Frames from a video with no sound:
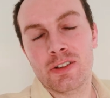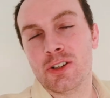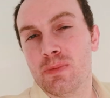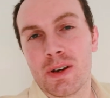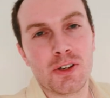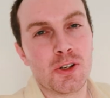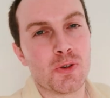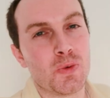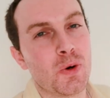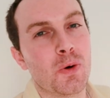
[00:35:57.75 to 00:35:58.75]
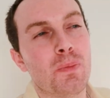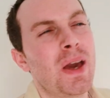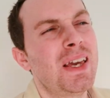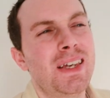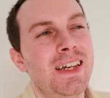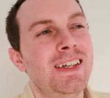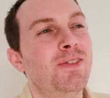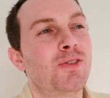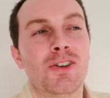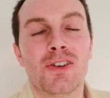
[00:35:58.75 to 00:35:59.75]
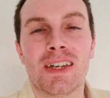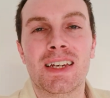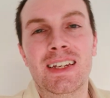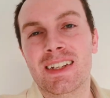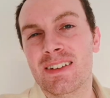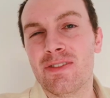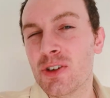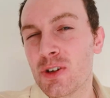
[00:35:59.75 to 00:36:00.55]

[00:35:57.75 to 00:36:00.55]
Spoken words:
Do my usual baking or cooking and a